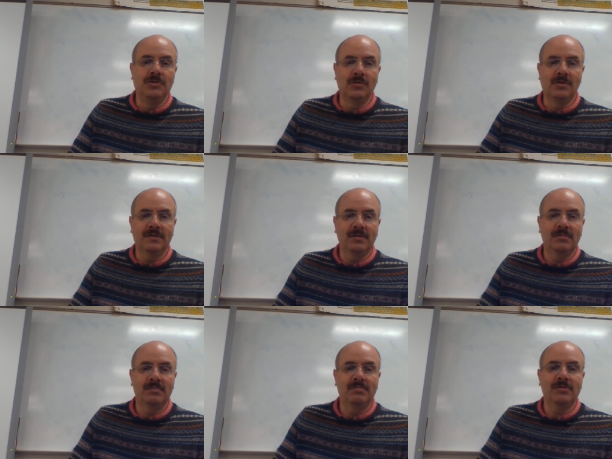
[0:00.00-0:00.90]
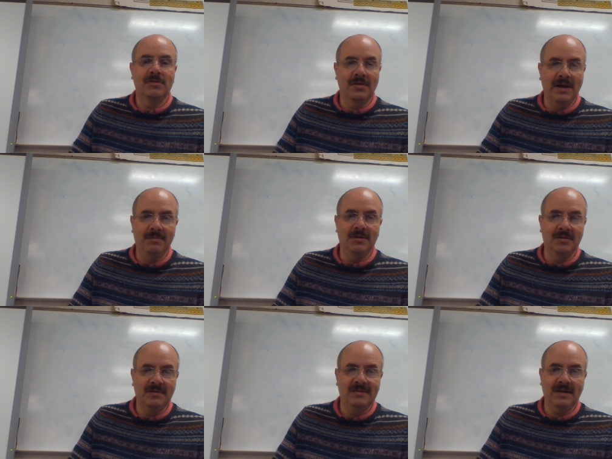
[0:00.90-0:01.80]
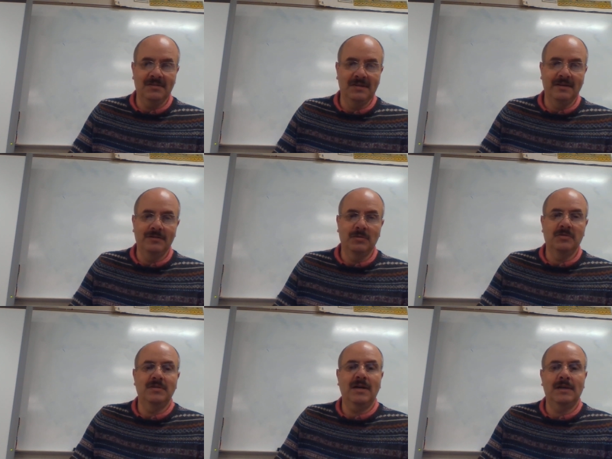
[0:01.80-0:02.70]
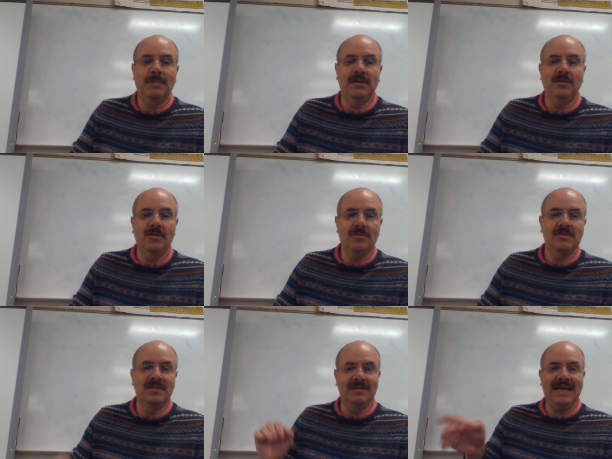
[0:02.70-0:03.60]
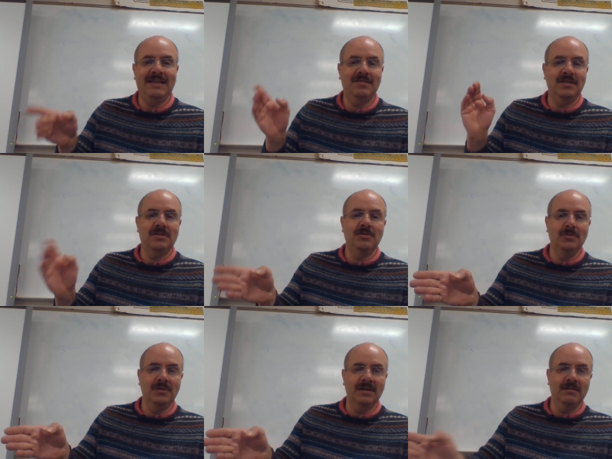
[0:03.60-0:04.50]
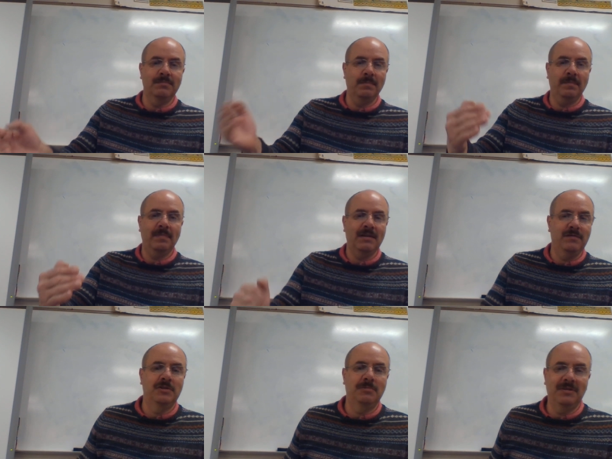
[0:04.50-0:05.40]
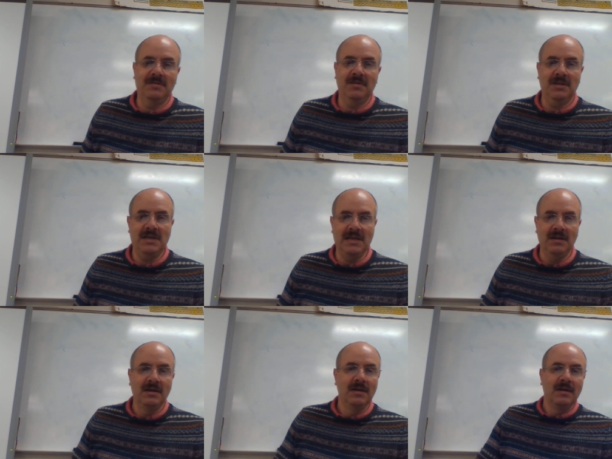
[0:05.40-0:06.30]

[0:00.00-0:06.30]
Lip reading: joules per gram degrees Celsius, which we talked about in the notes, that's the unit for specific heat.